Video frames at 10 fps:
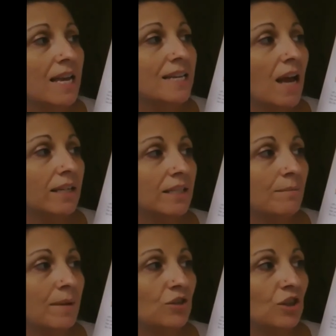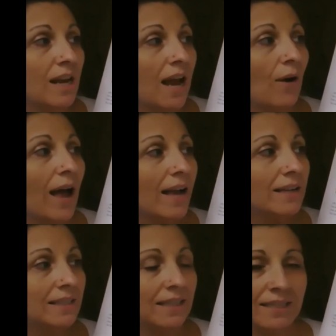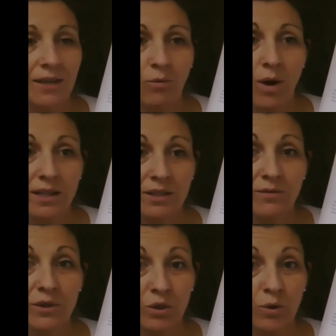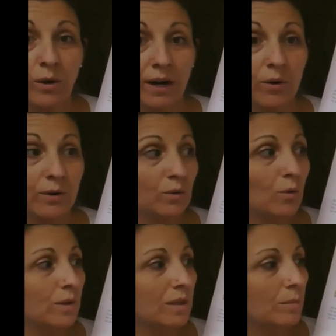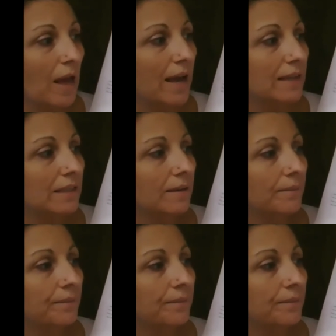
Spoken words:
not to mention how excellent it was for storing her school supplies.